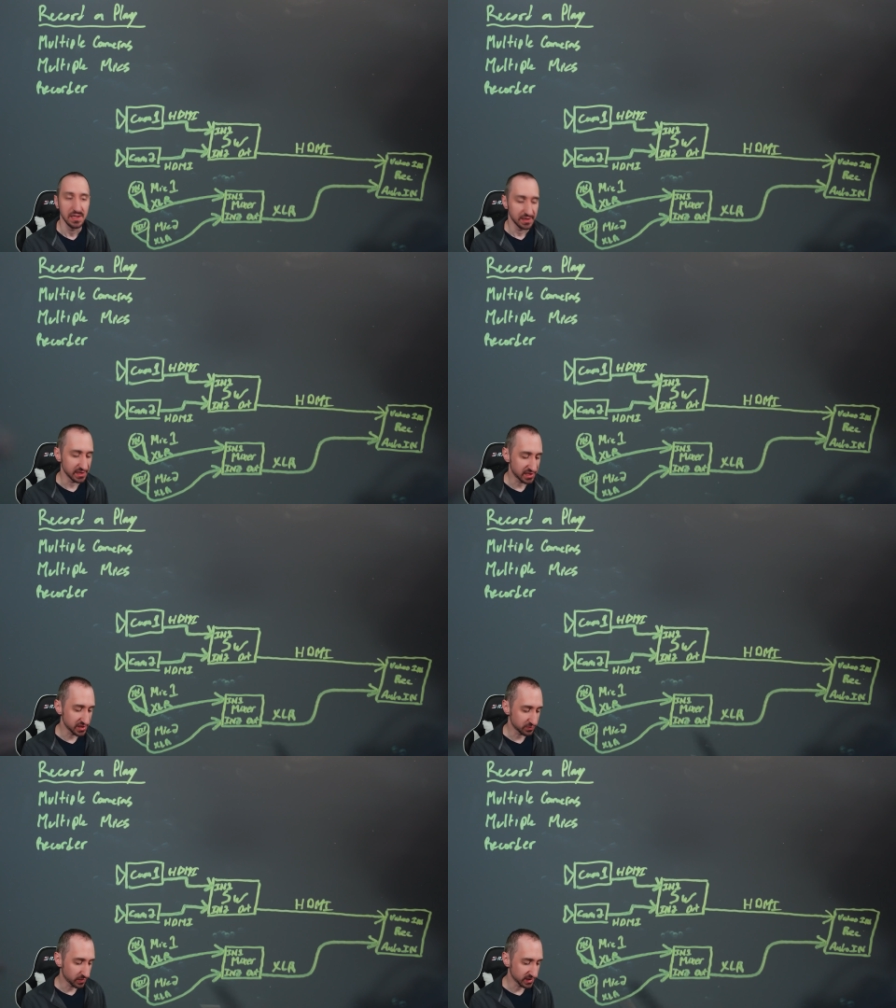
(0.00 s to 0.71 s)
This
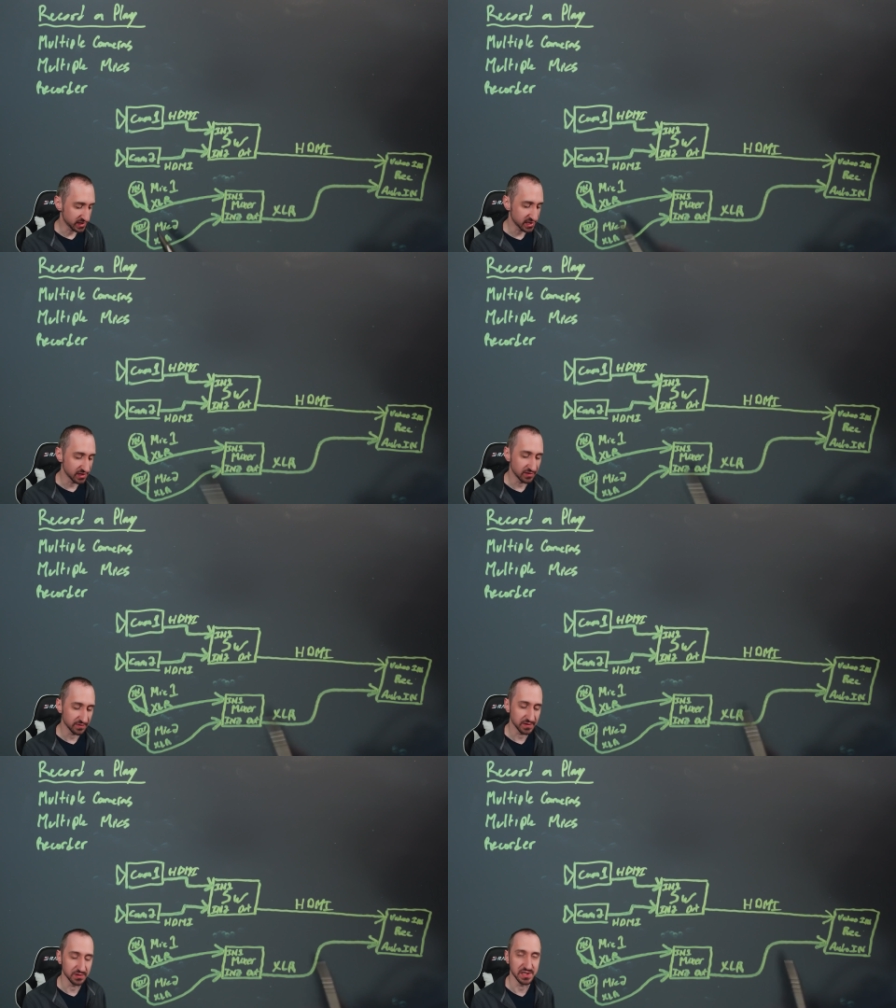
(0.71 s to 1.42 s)
is what the signal
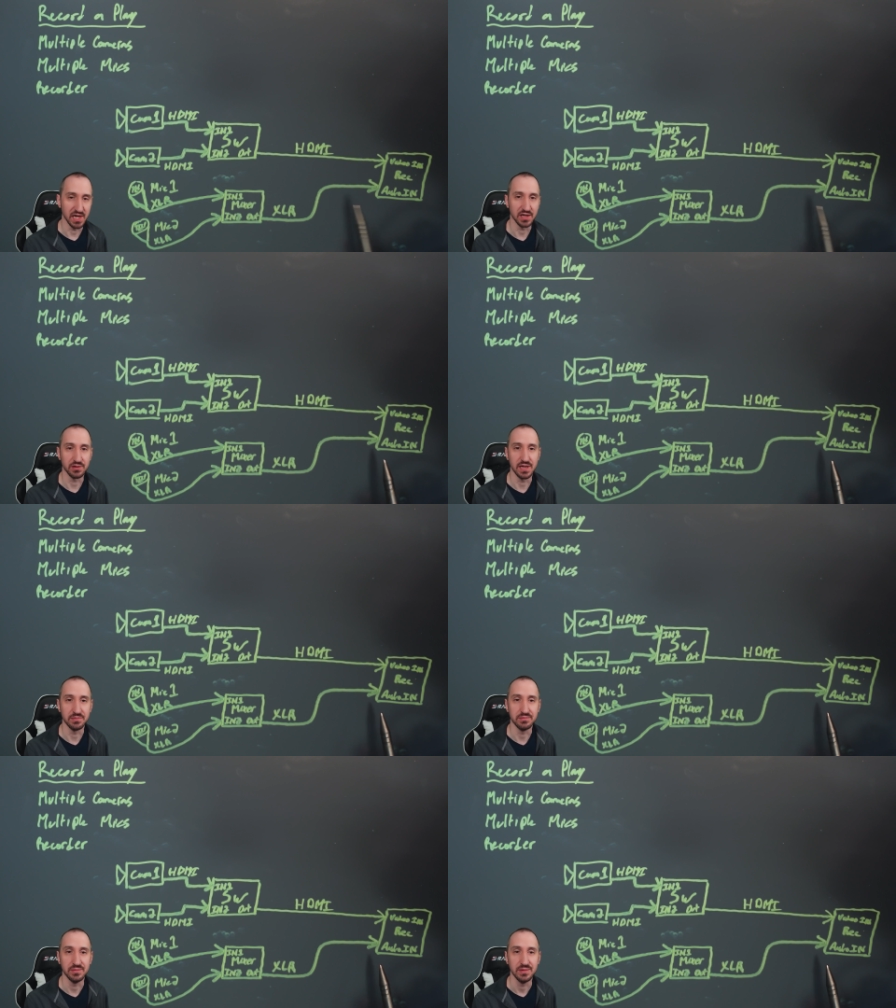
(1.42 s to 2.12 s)
flow
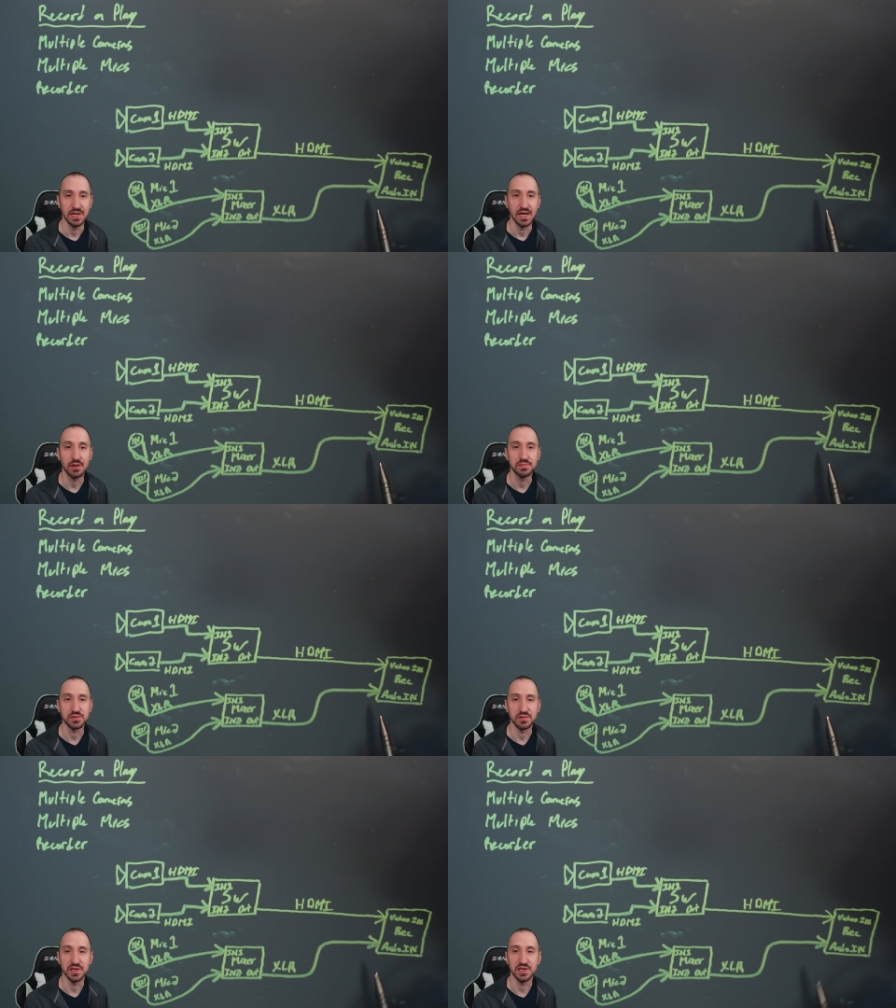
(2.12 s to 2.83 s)
diagram
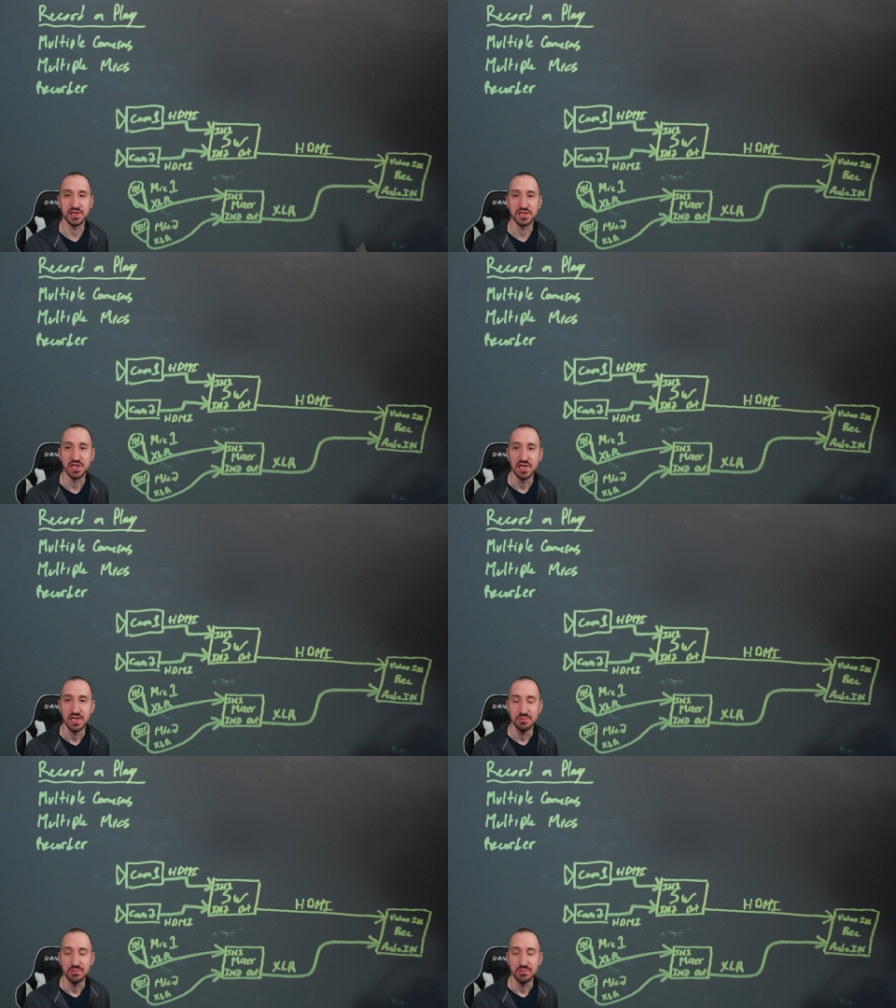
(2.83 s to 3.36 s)
helps with is